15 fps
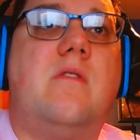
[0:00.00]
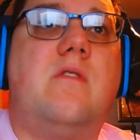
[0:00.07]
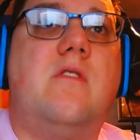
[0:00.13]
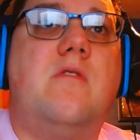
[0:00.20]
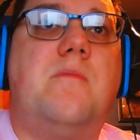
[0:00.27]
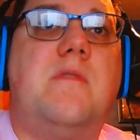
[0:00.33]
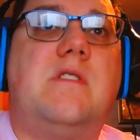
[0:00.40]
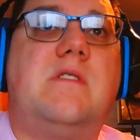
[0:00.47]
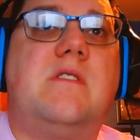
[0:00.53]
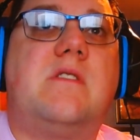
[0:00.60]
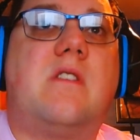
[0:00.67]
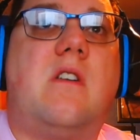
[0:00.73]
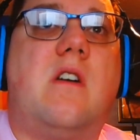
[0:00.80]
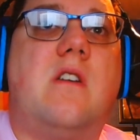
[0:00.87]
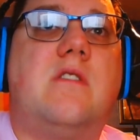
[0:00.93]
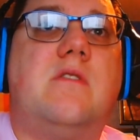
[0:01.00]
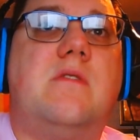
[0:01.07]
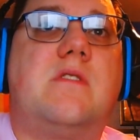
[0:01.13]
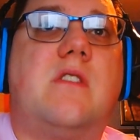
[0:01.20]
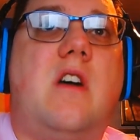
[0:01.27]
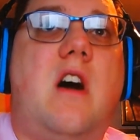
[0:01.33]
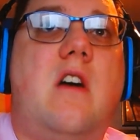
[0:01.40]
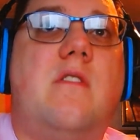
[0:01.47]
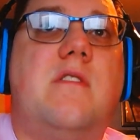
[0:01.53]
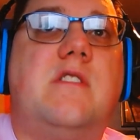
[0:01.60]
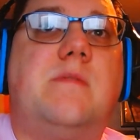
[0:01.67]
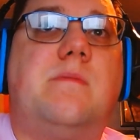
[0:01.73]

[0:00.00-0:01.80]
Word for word: new business card to his colleagues,